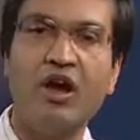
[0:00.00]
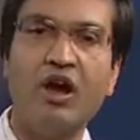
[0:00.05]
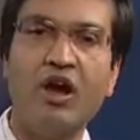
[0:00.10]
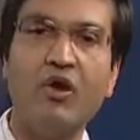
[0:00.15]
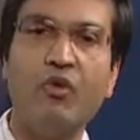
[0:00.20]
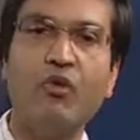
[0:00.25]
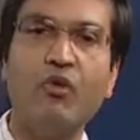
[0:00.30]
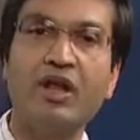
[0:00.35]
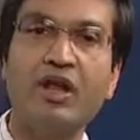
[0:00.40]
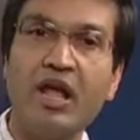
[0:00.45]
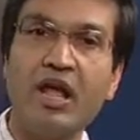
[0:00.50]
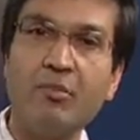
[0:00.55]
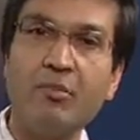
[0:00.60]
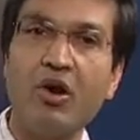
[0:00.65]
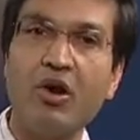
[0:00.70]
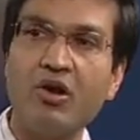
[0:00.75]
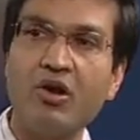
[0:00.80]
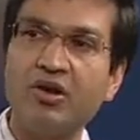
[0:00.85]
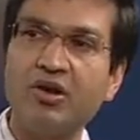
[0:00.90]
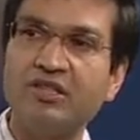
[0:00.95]
What
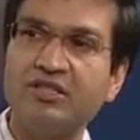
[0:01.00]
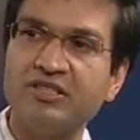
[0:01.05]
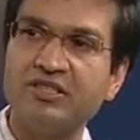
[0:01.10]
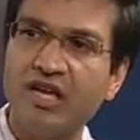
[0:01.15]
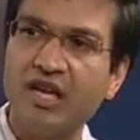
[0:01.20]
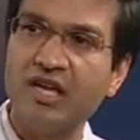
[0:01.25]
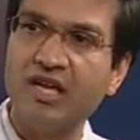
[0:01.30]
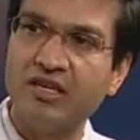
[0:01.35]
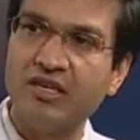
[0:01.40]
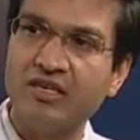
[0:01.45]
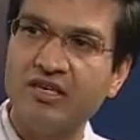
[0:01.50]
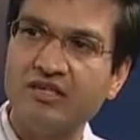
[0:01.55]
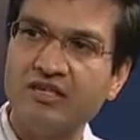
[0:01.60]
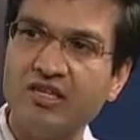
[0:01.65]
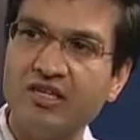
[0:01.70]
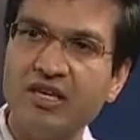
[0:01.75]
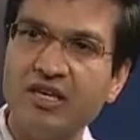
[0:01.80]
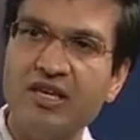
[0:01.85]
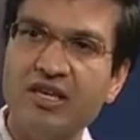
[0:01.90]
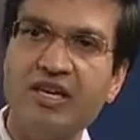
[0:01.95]
MRSA
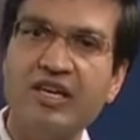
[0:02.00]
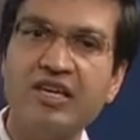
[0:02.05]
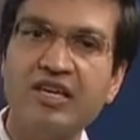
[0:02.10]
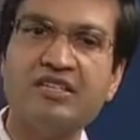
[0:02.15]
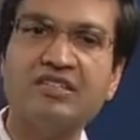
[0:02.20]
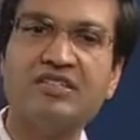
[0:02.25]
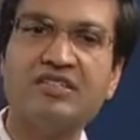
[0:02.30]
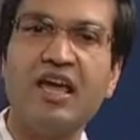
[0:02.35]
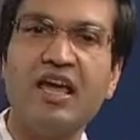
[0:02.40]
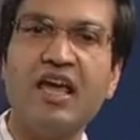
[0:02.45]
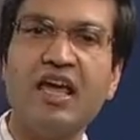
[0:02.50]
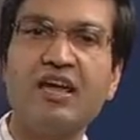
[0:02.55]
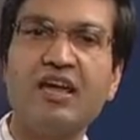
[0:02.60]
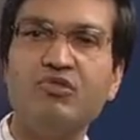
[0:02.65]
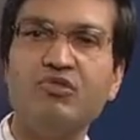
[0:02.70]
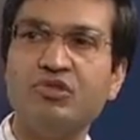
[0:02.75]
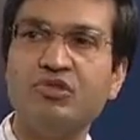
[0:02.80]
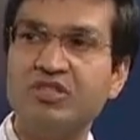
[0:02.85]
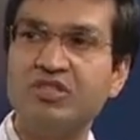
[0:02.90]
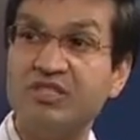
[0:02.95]
is, it's
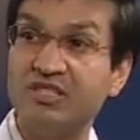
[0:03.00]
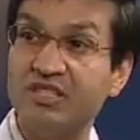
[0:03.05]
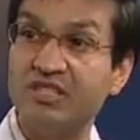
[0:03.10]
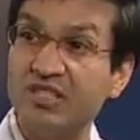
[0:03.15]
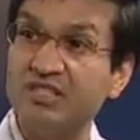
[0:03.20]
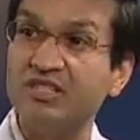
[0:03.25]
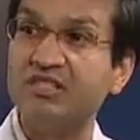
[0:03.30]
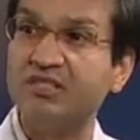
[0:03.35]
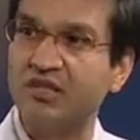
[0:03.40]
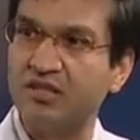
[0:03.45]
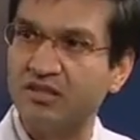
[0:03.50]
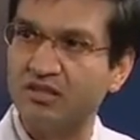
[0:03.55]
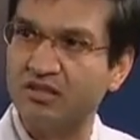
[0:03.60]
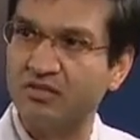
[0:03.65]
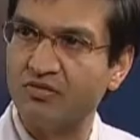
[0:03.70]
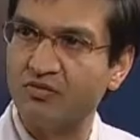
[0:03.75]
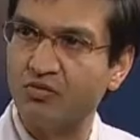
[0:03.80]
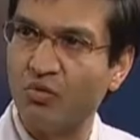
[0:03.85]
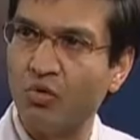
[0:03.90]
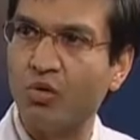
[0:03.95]
a
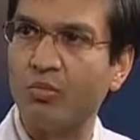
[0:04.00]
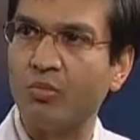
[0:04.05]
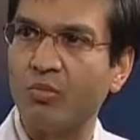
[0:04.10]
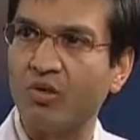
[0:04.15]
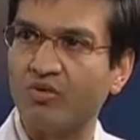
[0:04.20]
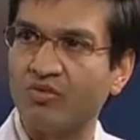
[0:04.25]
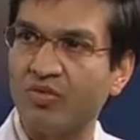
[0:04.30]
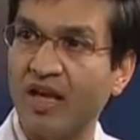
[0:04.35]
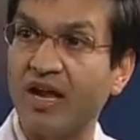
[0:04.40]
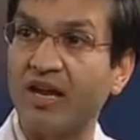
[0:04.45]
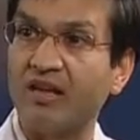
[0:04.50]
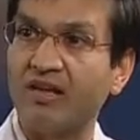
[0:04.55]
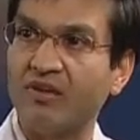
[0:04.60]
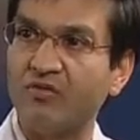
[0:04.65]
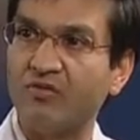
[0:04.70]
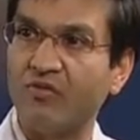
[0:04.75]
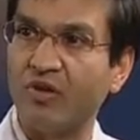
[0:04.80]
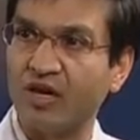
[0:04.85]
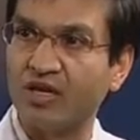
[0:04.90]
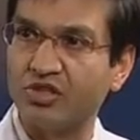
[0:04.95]
resistant form of that
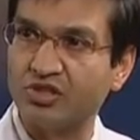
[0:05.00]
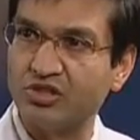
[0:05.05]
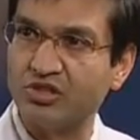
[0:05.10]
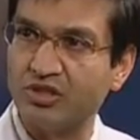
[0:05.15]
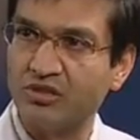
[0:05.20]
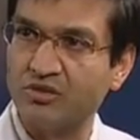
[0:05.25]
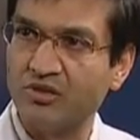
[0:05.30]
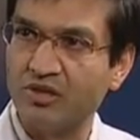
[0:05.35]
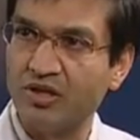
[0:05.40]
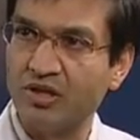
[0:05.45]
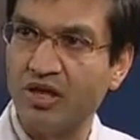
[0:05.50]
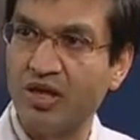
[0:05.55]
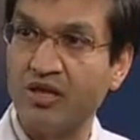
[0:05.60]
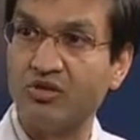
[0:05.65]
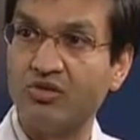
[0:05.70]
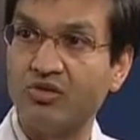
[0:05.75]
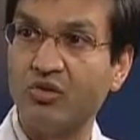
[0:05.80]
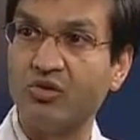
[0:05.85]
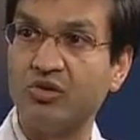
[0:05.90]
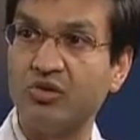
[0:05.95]
infection.
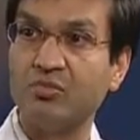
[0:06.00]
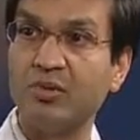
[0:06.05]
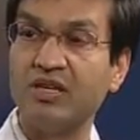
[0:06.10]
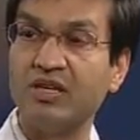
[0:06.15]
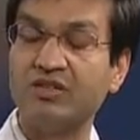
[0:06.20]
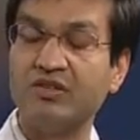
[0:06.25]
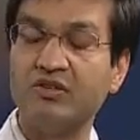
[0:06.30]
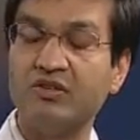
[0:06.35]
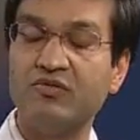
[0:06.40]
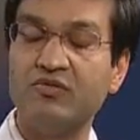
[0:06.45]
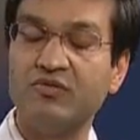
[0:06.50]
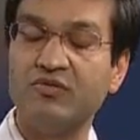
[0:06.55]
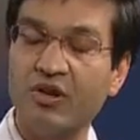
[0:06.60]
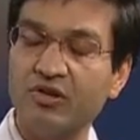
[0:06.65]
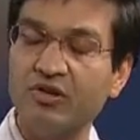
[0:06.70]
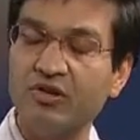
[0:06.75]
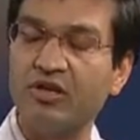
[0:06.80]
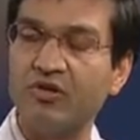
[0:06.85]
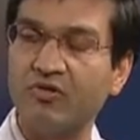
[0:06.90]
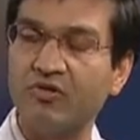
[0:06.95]
And so it makes it
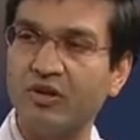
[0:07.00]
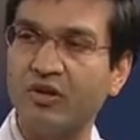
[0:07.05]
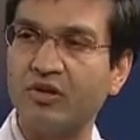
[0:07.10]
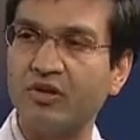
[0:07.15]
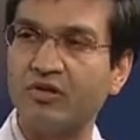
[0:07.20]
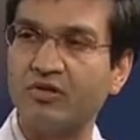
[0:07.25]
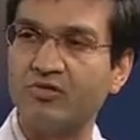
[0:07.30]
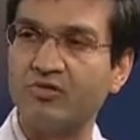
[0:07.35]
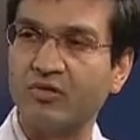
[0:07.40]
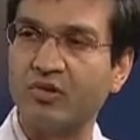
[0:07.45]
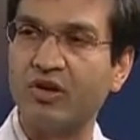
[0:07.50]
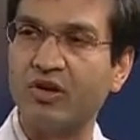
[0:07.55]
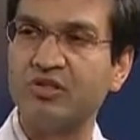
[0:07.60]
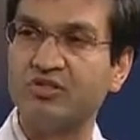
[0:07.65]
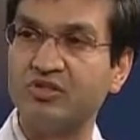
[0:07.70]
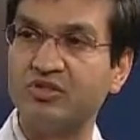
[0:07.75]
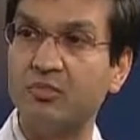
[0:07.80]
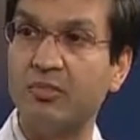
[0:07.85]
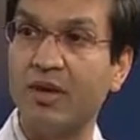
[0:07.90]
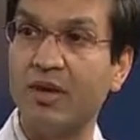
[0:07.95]
very difficult for
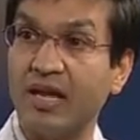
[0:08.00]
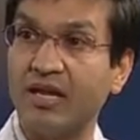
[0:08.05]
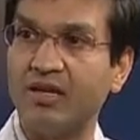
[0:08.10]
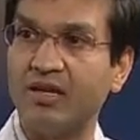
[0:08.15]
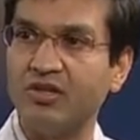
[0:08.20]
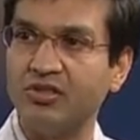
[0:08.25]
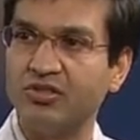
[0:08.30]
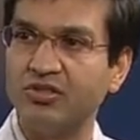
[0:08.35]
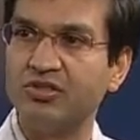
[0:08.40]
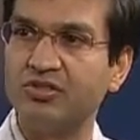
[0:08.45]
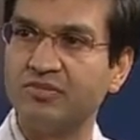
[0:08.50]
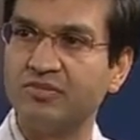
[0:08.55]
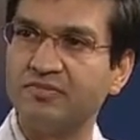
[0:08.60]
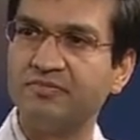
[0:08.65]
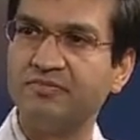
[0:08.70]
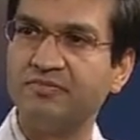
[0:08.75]
us to manage.